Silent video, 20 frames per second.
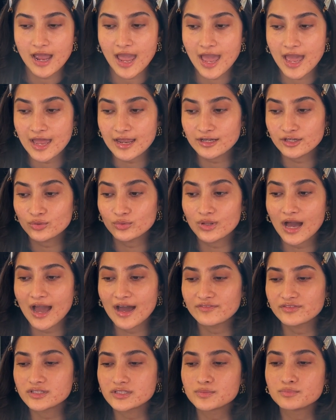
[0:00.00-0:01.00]
and you'll
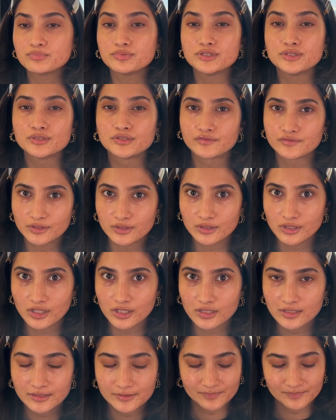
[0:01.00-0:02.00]
have this beautiful
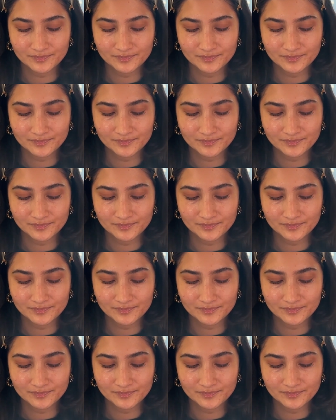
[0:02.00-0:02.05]
look.